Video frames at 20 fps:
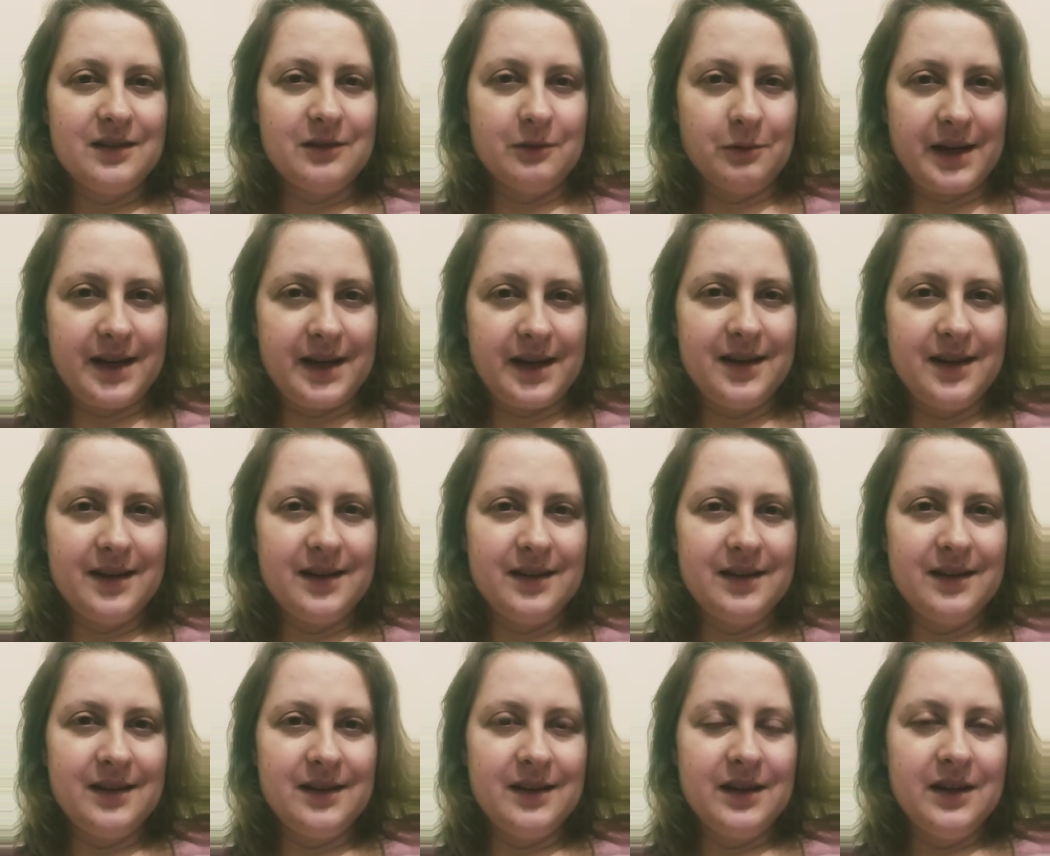Okay?
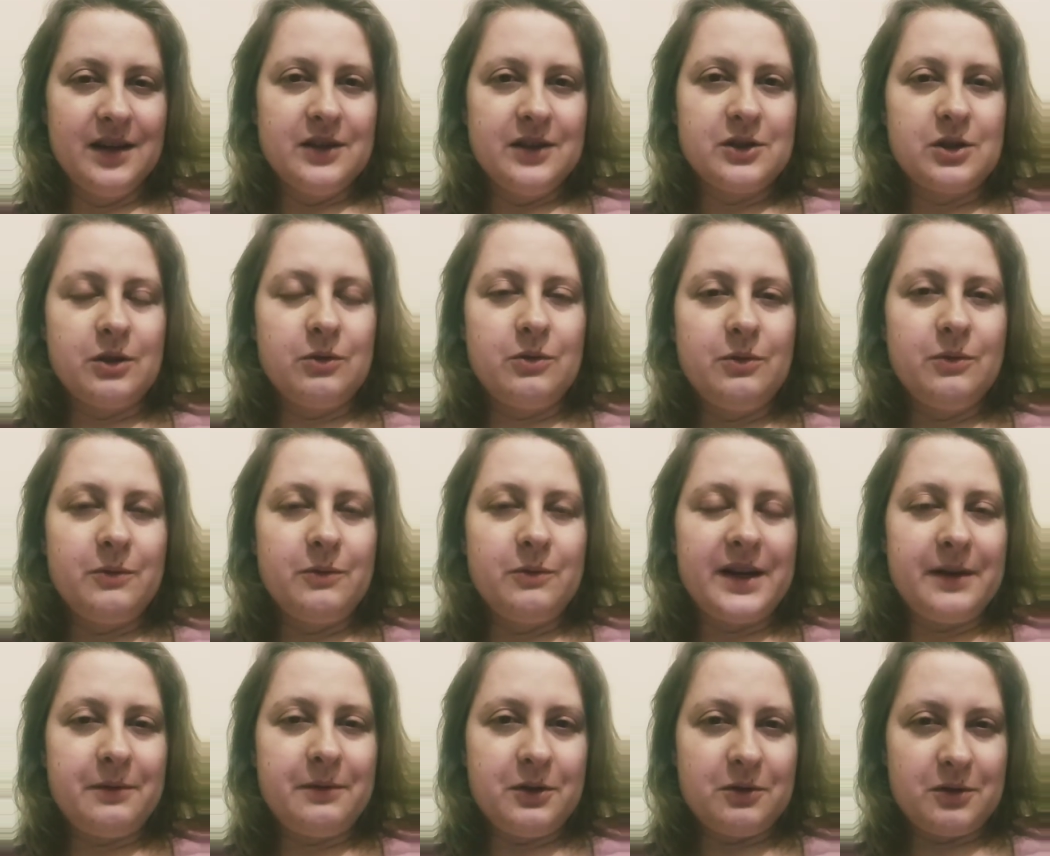So
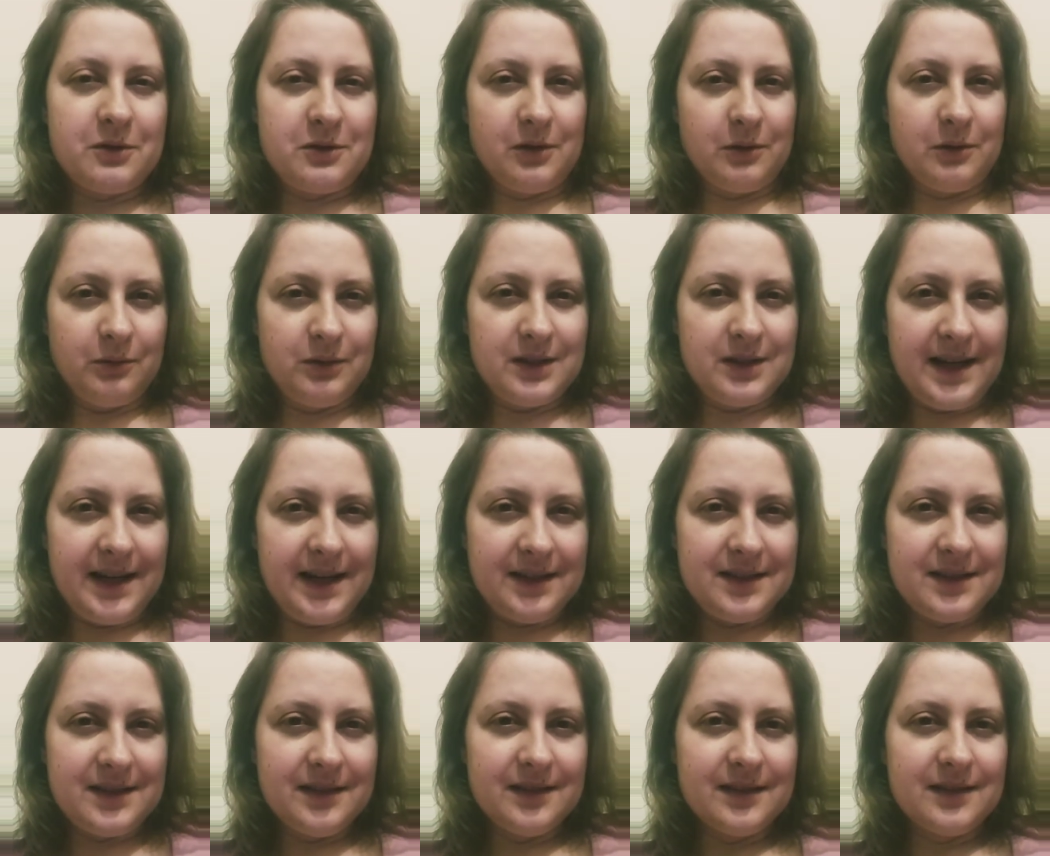whenever you're told
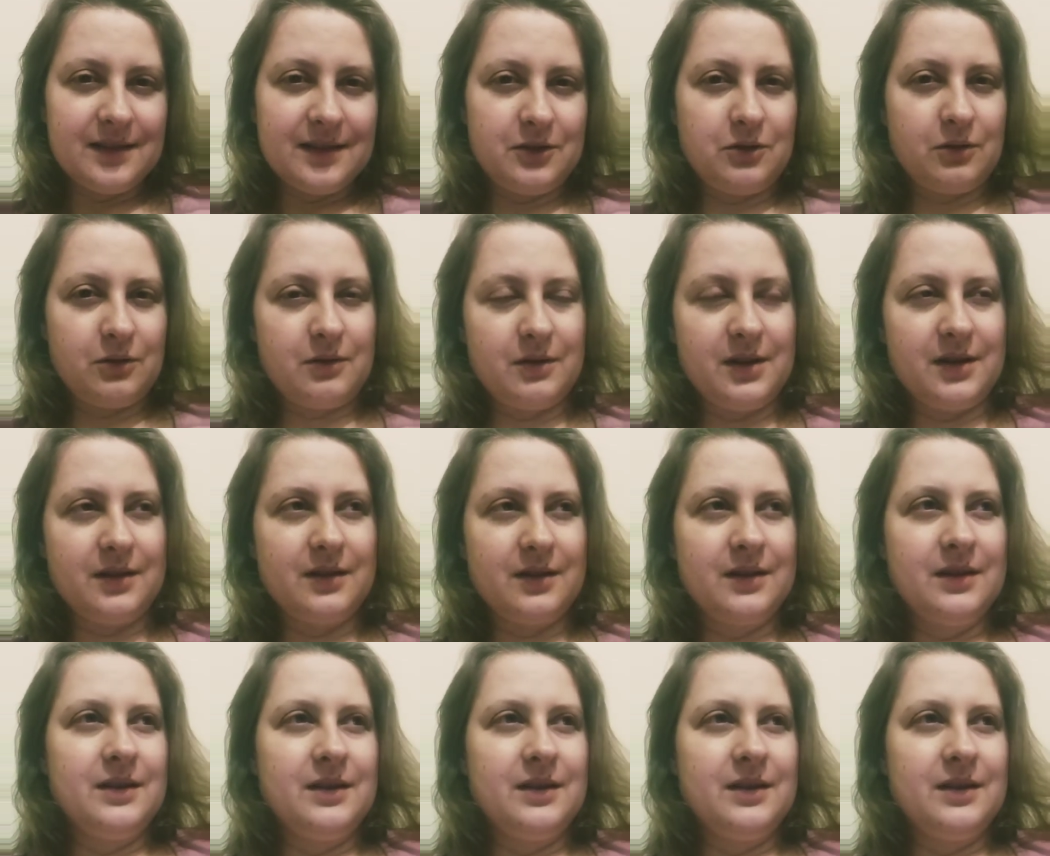that, that you're going to